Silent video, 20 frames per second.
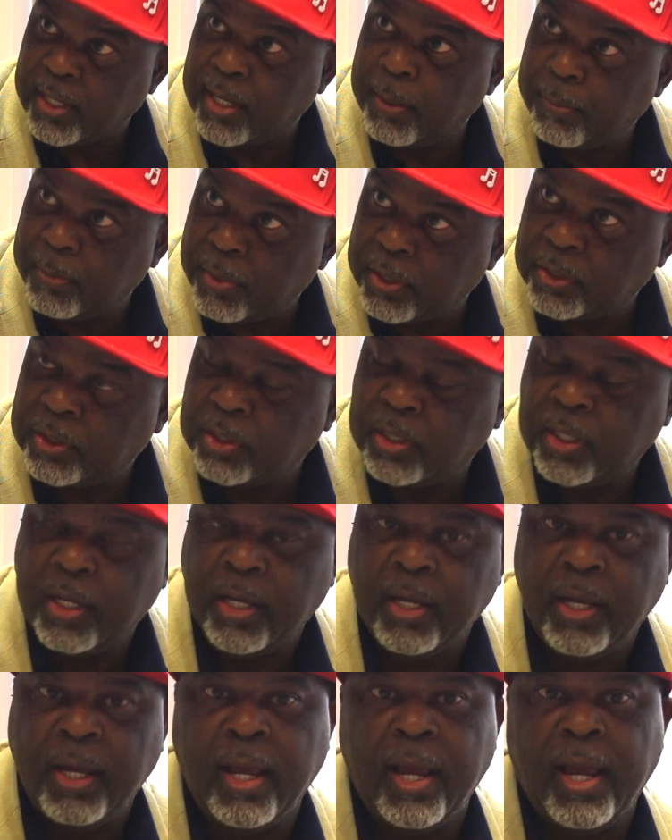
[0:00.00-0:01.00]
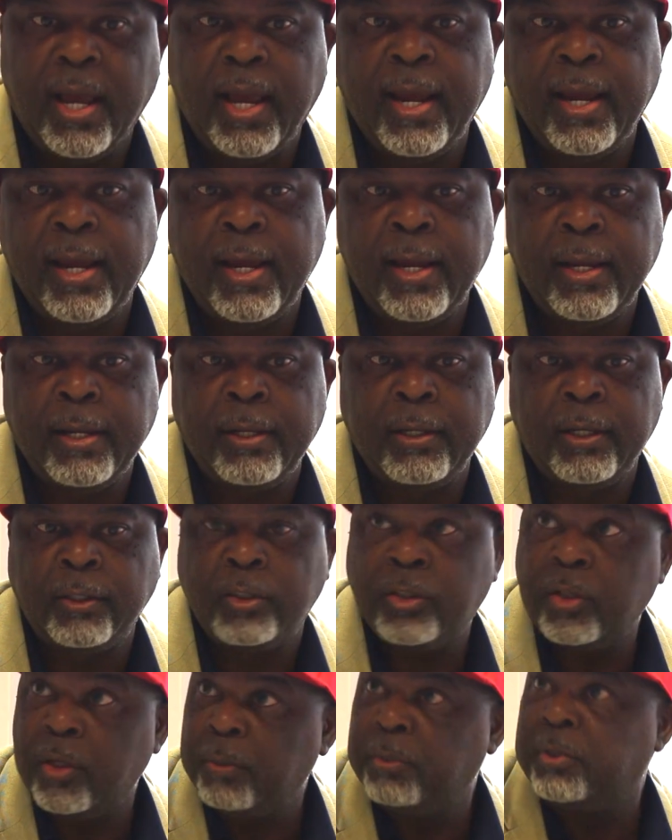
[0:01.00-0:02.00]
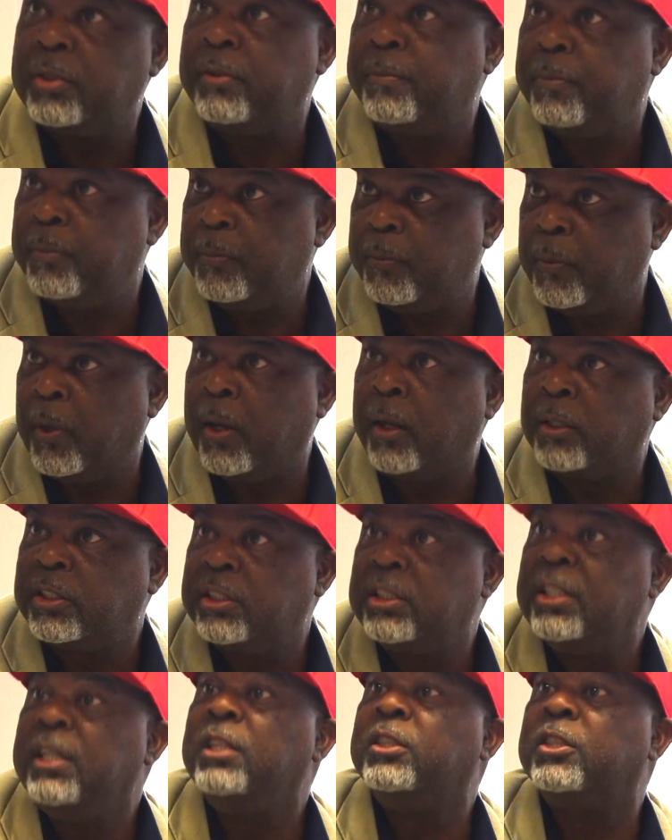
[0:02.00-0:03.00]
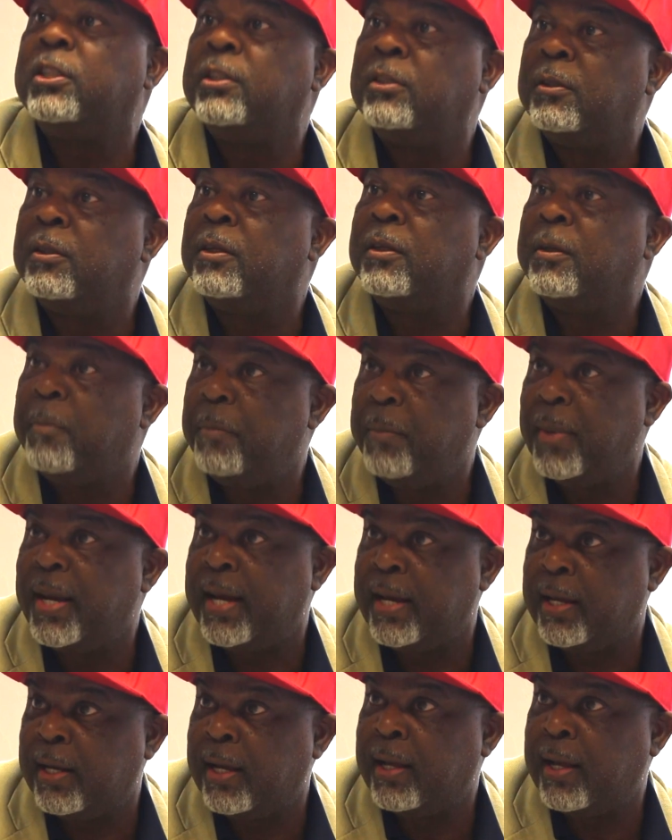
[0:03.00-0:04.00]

image, and in terms of a seasoned man.